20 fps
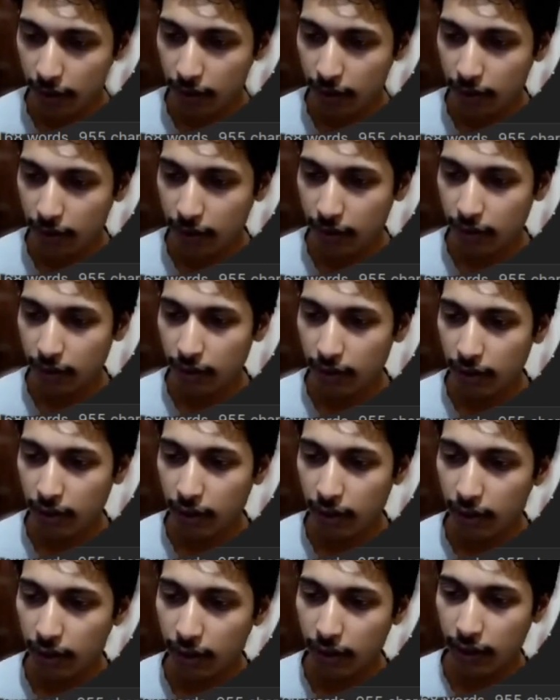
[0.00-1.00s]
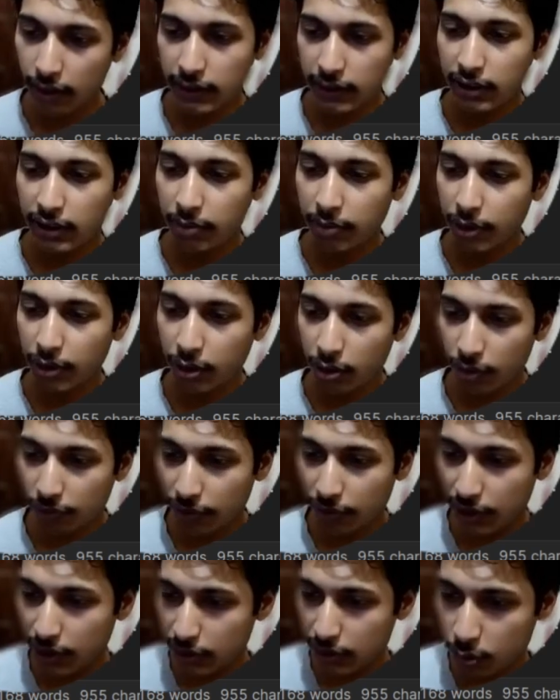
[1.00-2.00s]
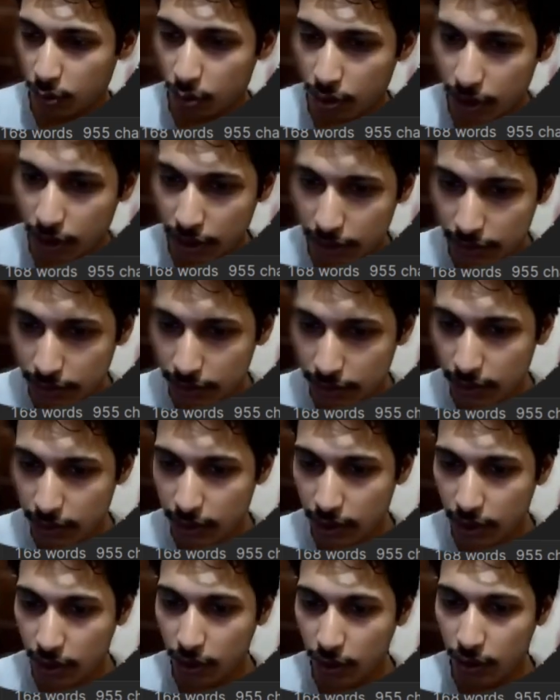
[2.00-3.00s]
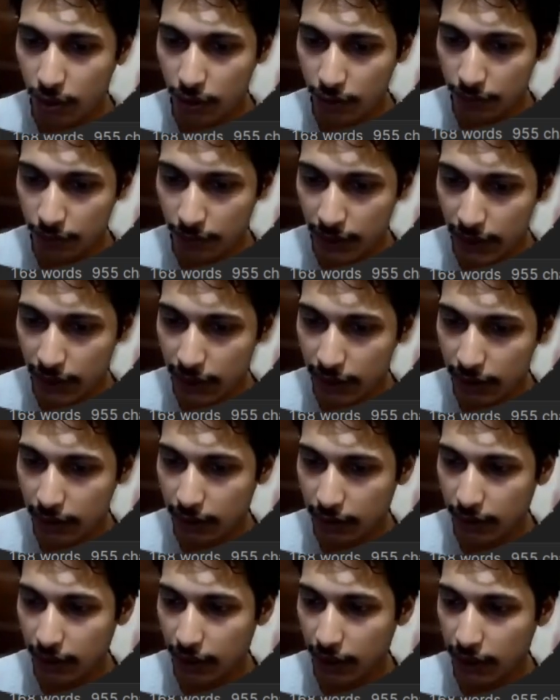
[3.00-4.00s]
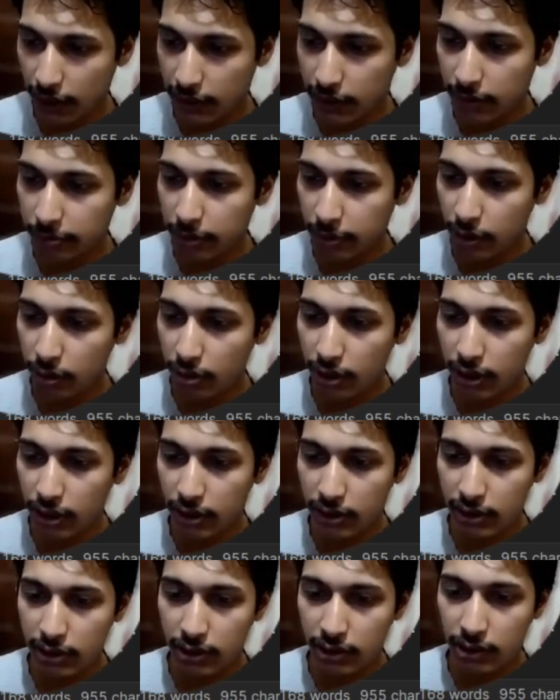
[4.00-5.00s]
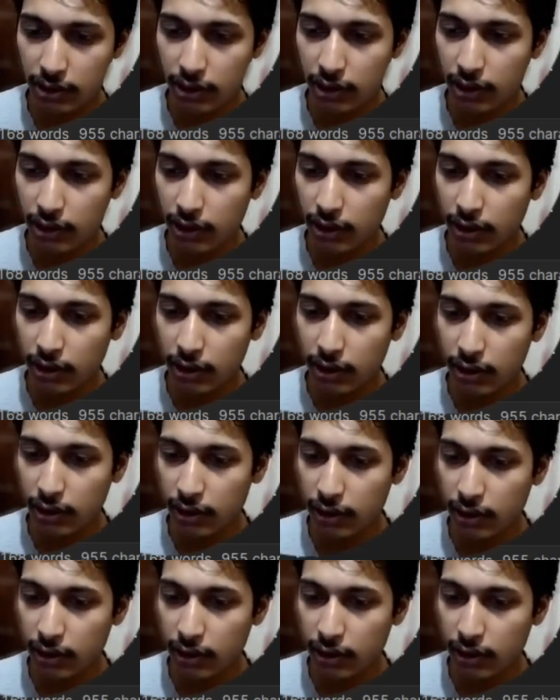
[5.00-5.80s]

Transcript: Let's jump into the VS Code, or we can take example on this Excel